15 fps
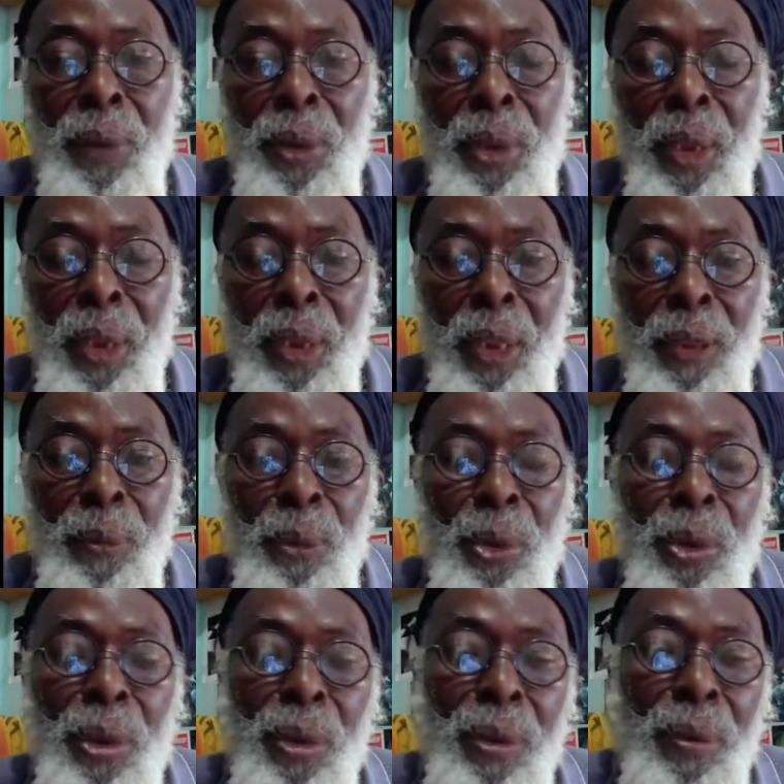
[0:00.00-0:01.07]
You can add
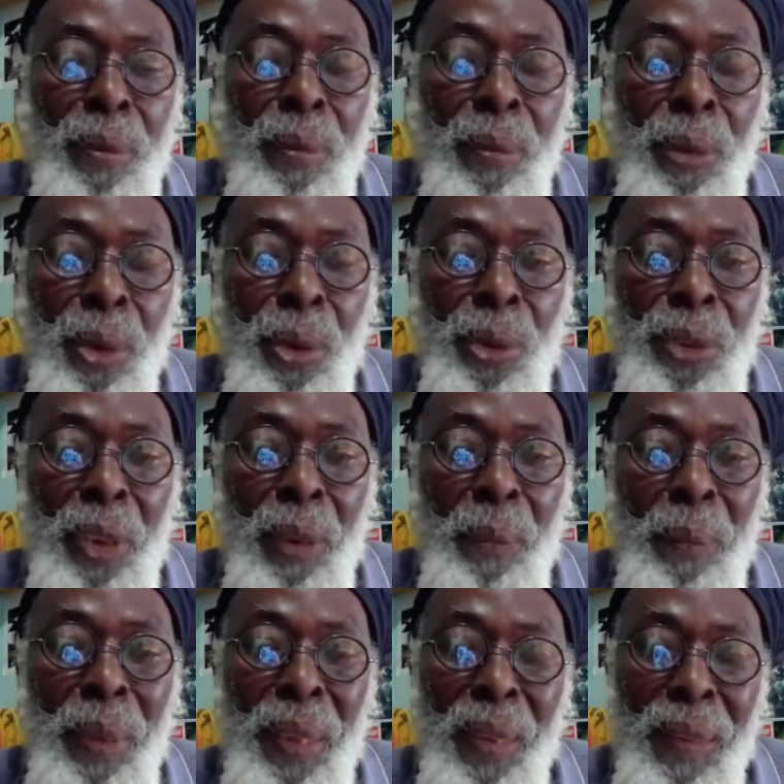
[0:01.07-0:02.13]
more, but those are the
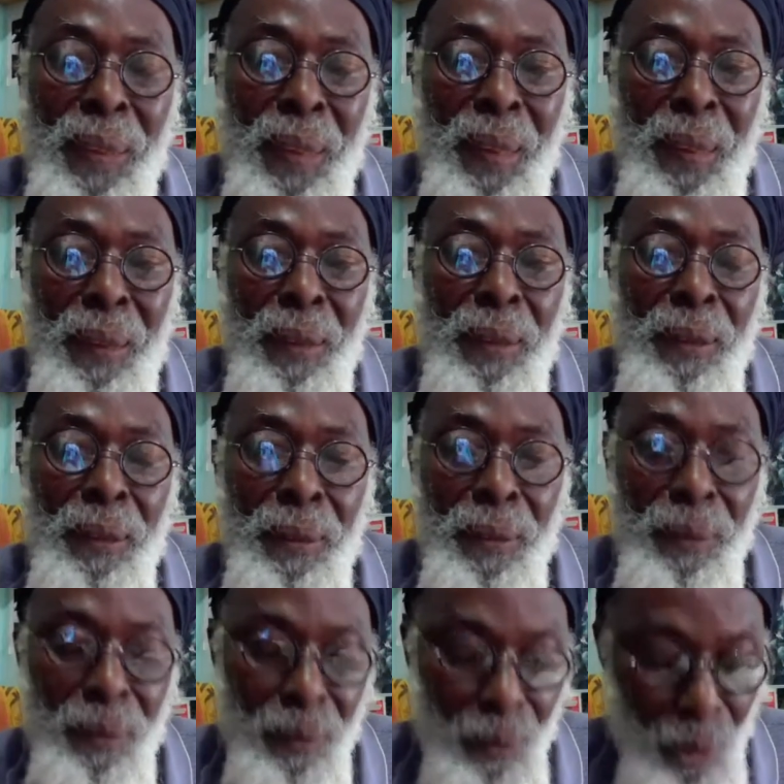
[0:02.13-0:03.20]
basic
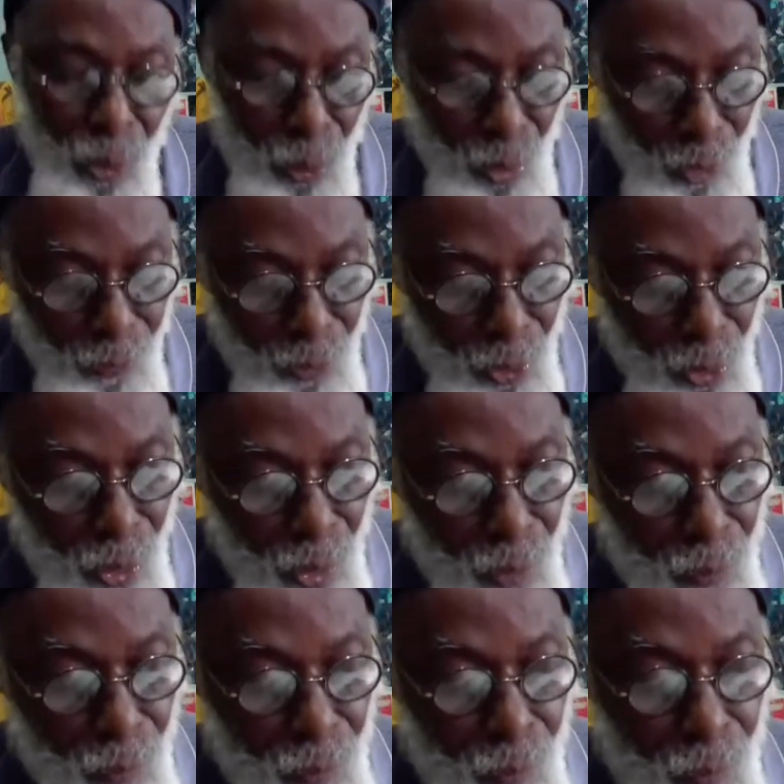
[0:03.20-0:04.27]
what we have to do.